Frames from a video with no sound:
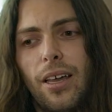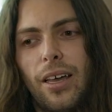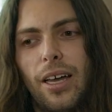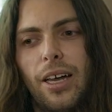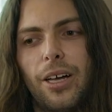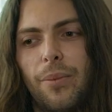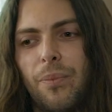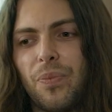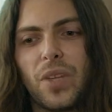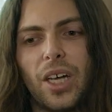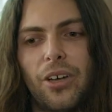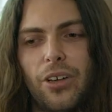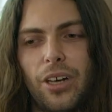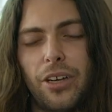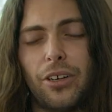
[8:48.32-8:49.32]

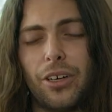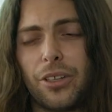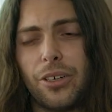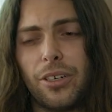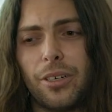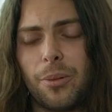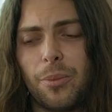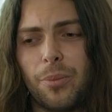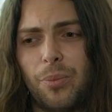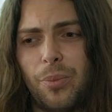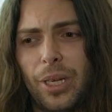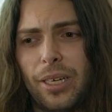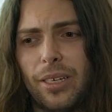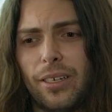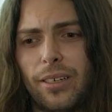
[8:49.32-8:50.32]
Another
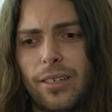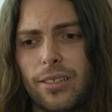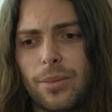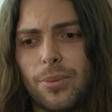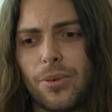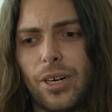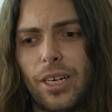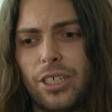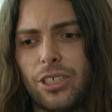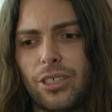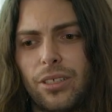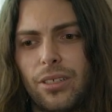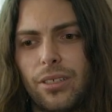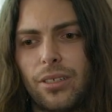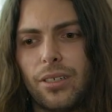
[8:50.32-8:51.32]
big
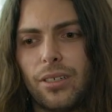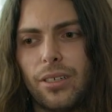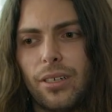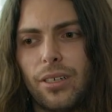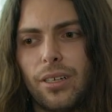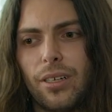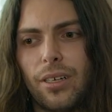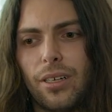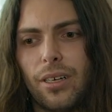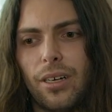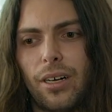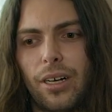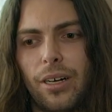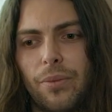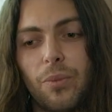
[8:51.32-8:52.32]
inspiration,
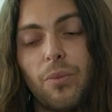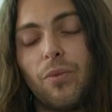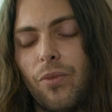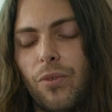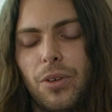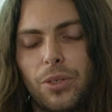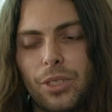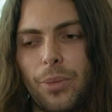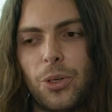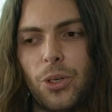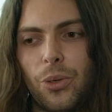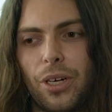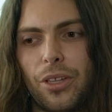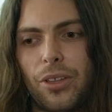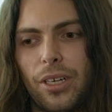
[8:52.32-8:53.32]
someone
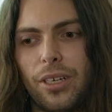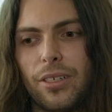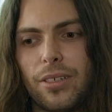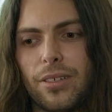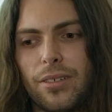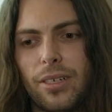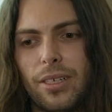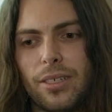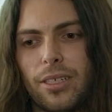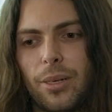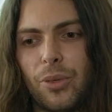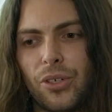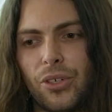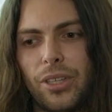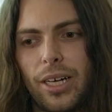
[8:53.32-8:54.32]
who I think is
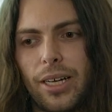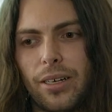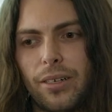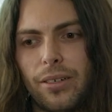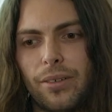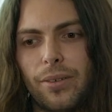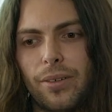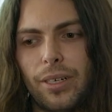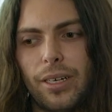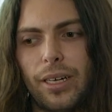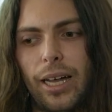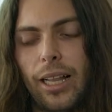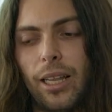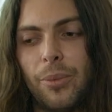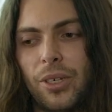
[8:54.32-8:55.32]
similar in that
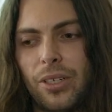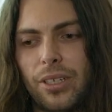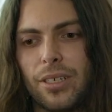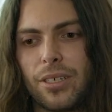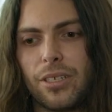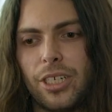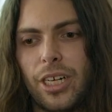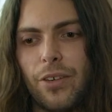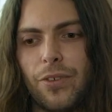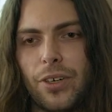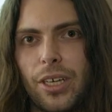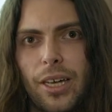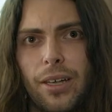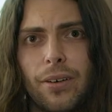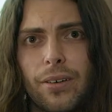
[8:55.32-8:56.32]
element, is Jennifer
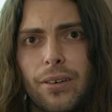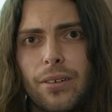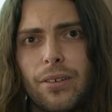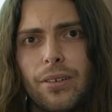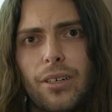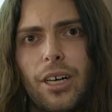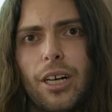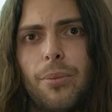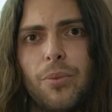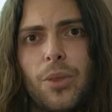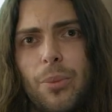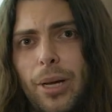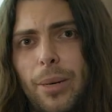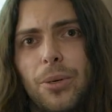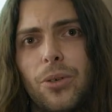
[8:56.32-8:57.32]
Kent.
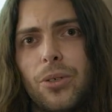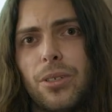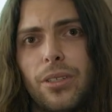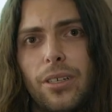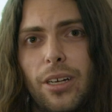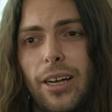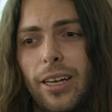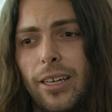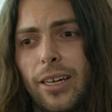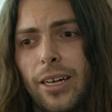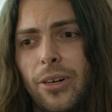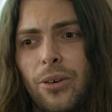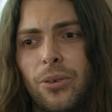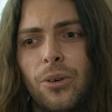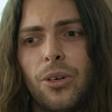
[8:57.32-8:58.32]
The Babadook and the
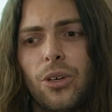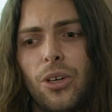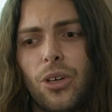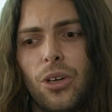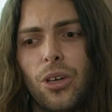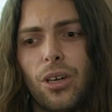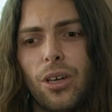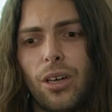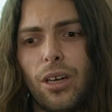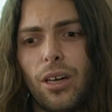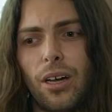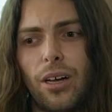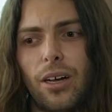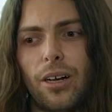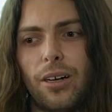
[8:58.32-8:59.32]
Nightingale
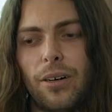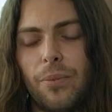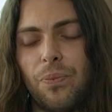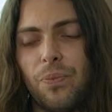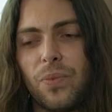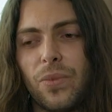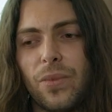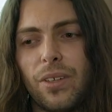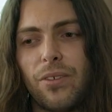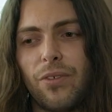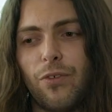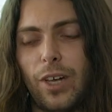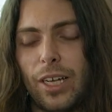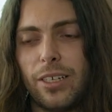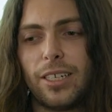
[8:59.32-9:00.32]
are
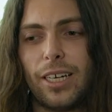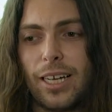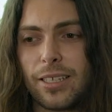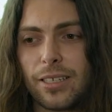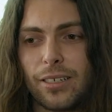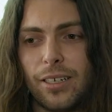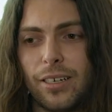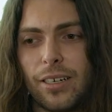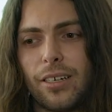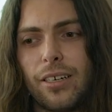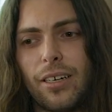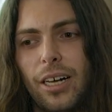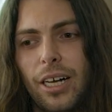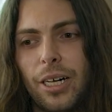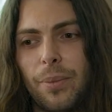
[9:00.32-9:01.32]

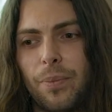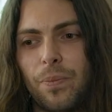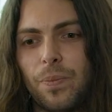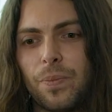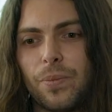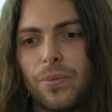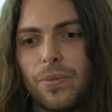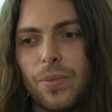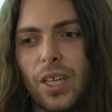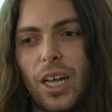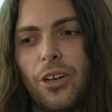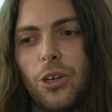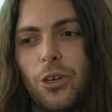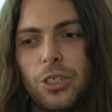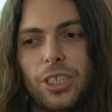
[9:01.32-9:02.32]
fantastic.
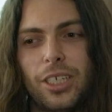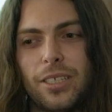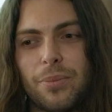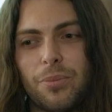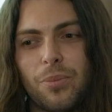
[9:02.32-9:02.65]
I know she's